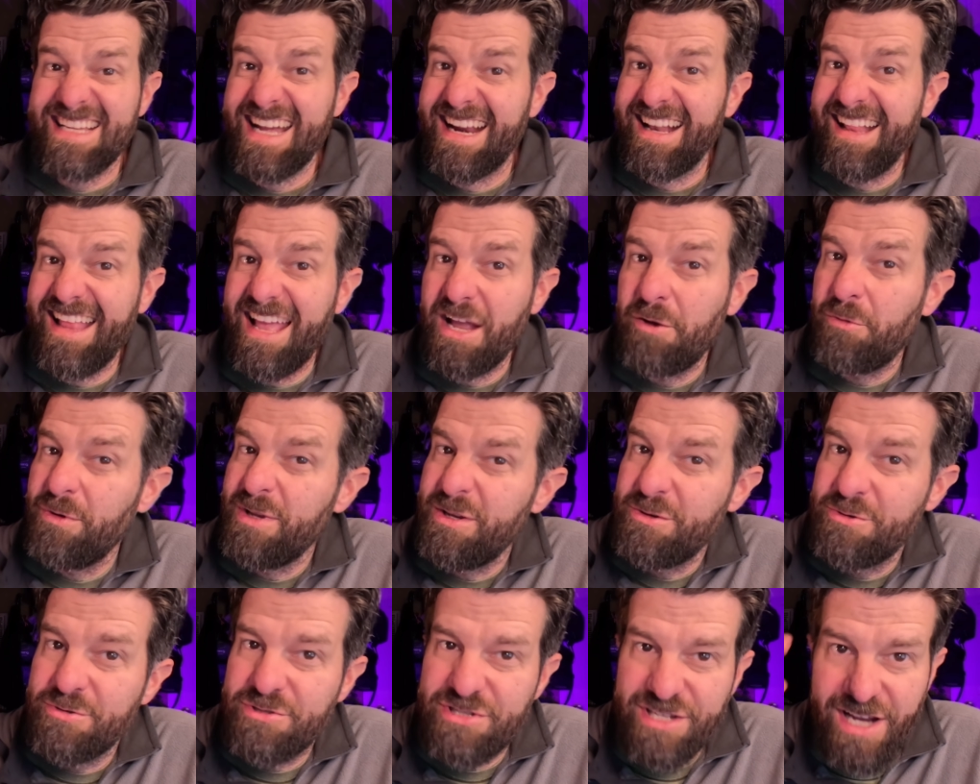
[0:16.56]
kind of like when
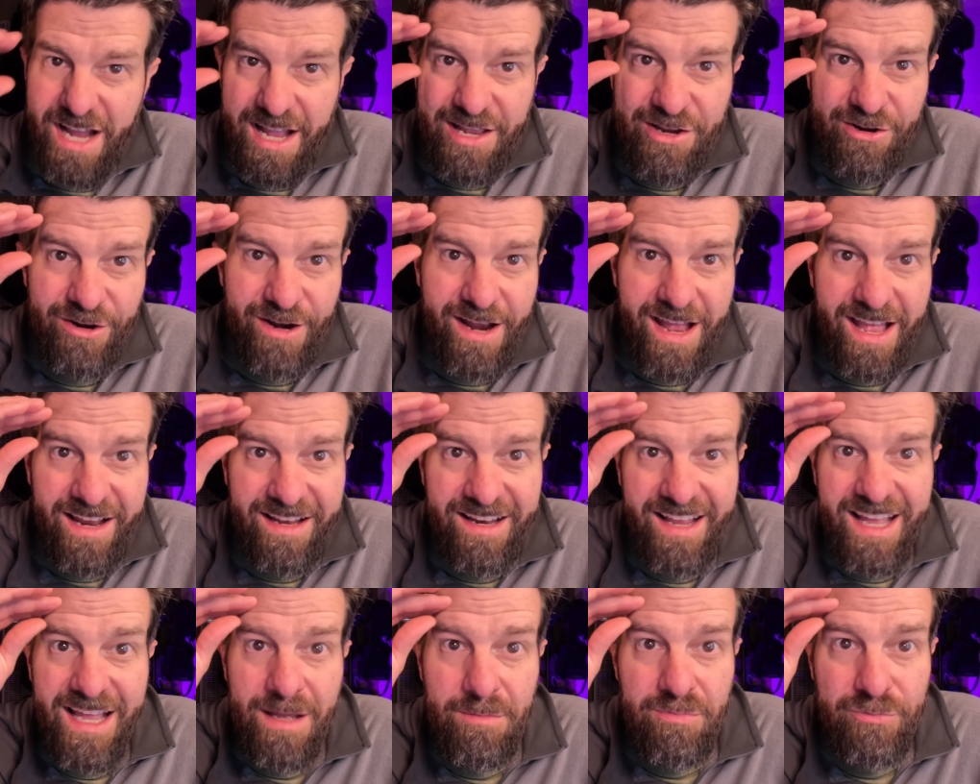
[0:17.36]
you shine your
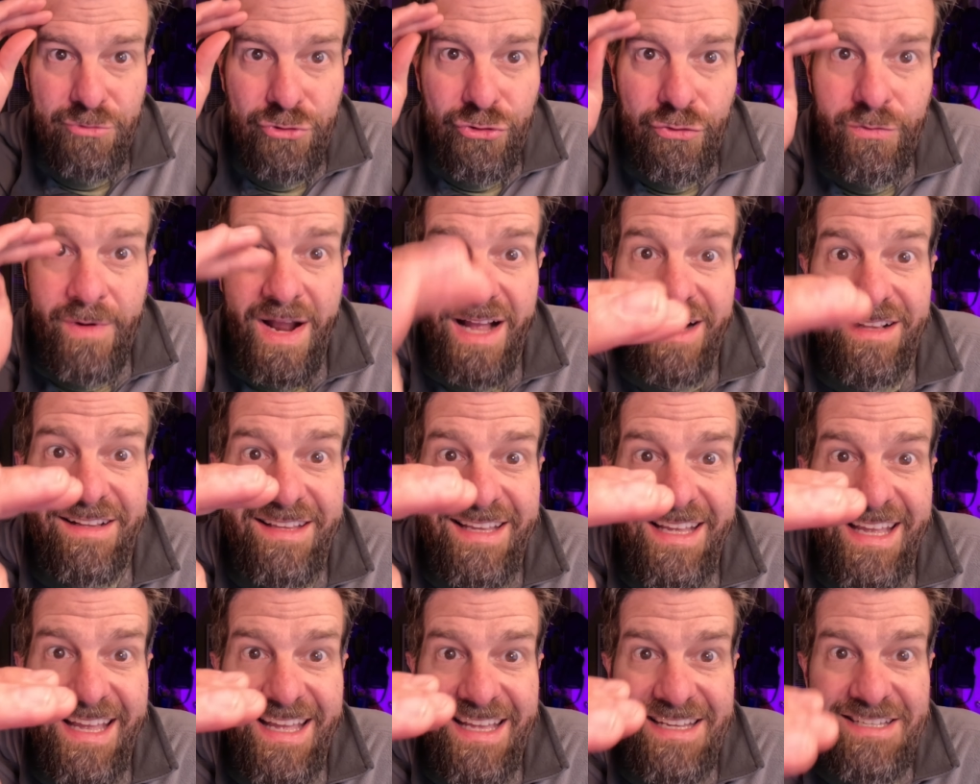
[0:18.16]
headlamp
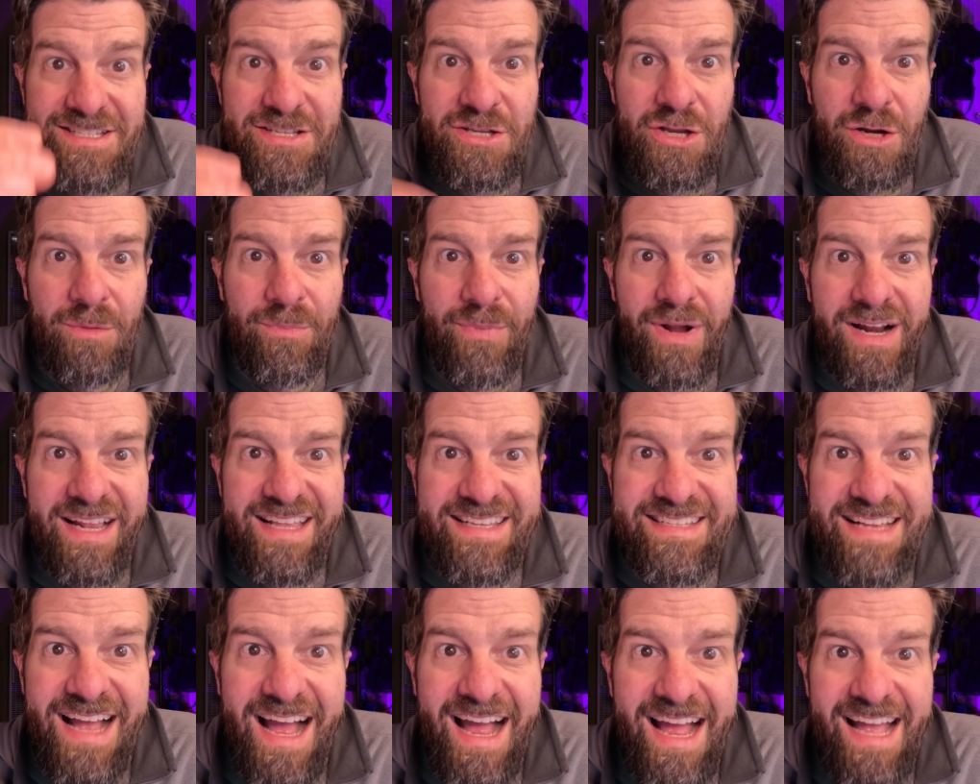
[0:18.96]
directly into your
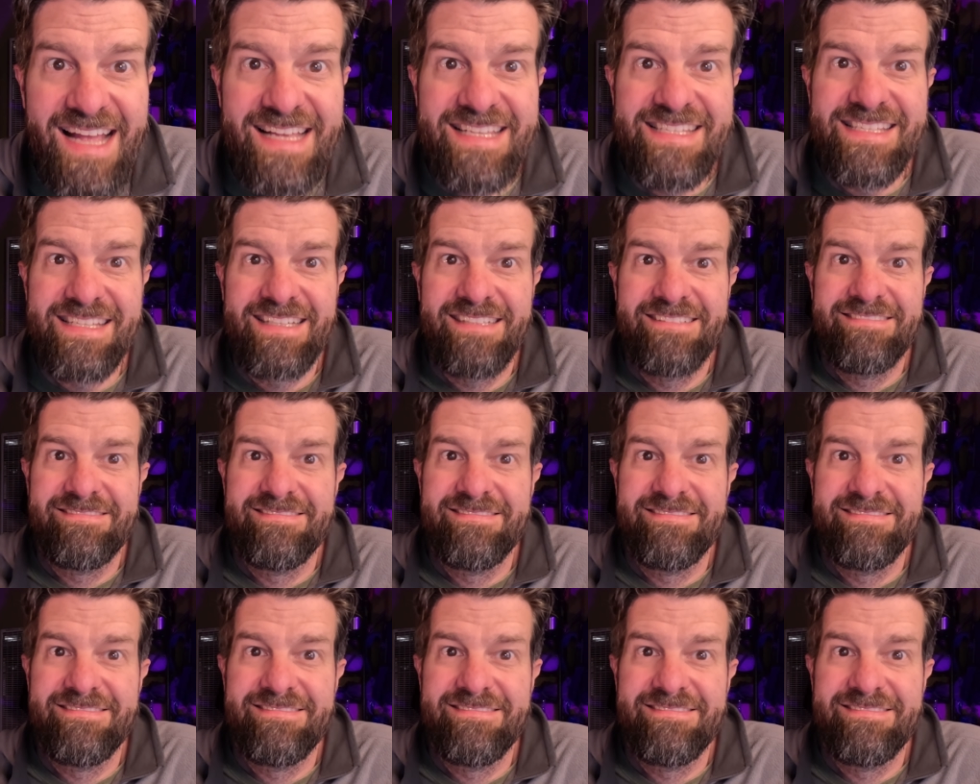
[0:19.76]
buddy's eyes.